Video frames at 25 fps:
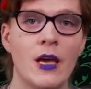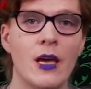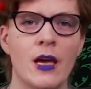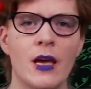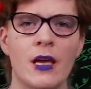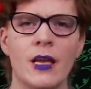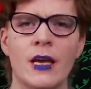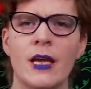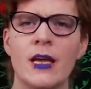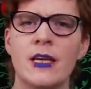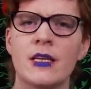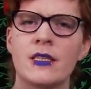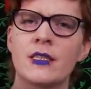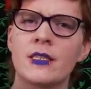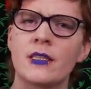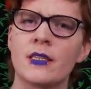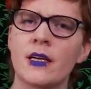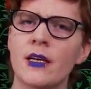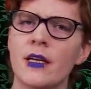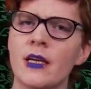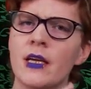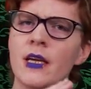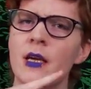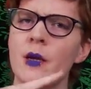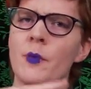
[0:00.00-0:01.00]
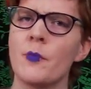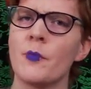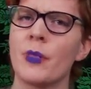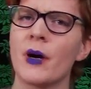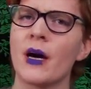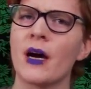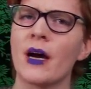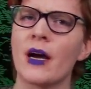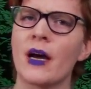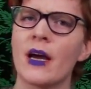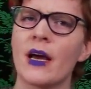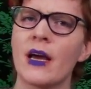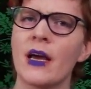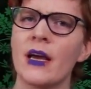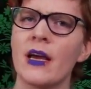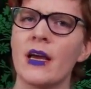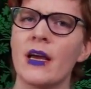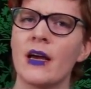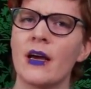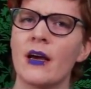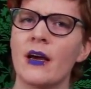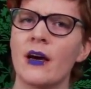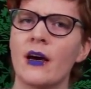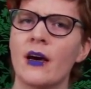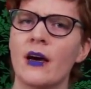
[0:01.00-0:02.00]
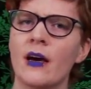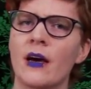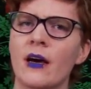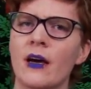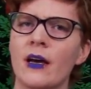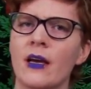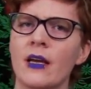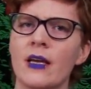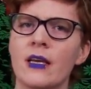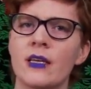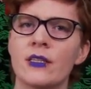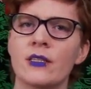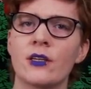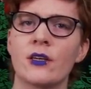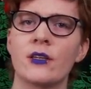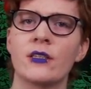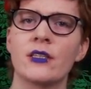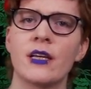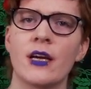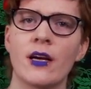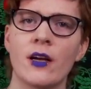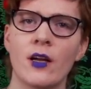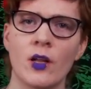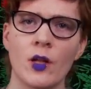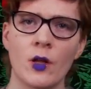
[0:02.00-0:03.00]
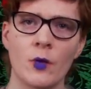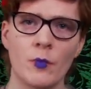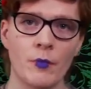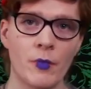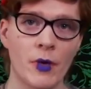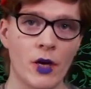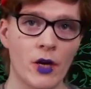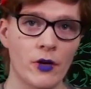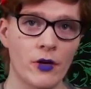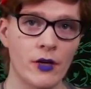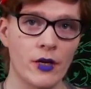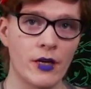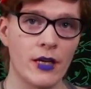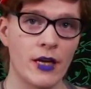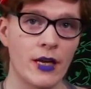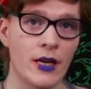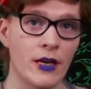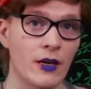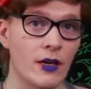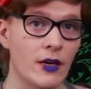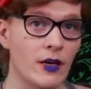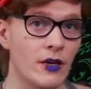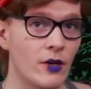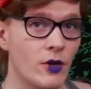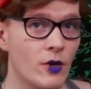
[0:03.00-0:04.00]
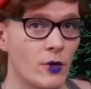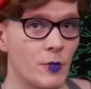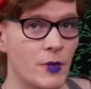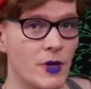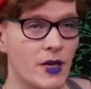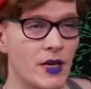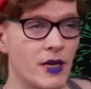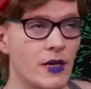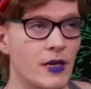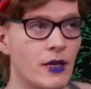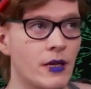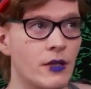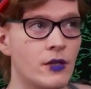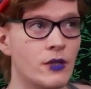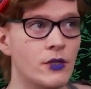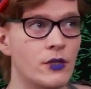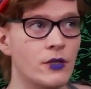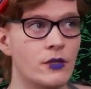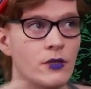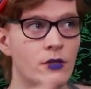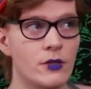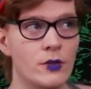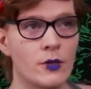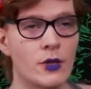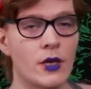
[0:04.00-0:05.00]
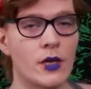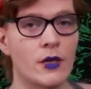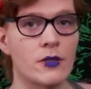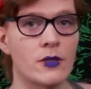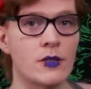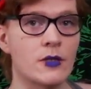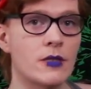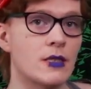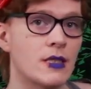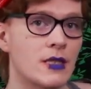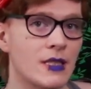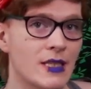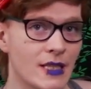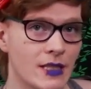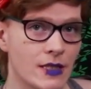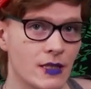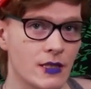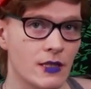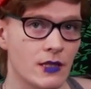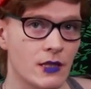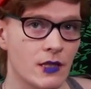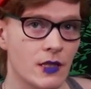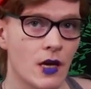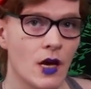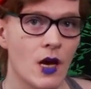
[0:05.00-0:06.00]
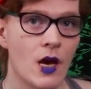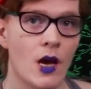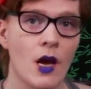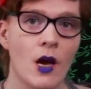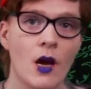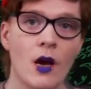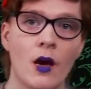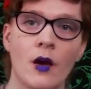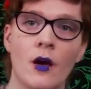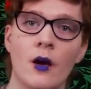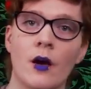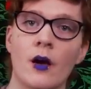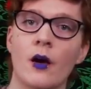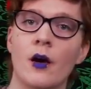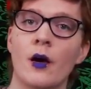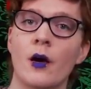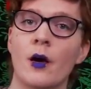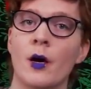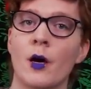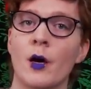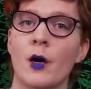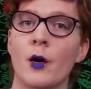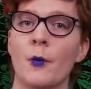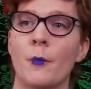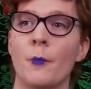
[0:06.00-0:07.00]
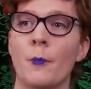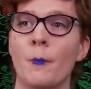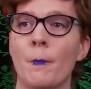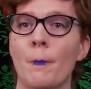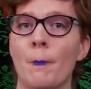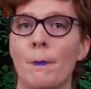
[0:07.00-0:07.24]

In a study by uh, Issartel, Marin, and Cadopi in 2006, uh,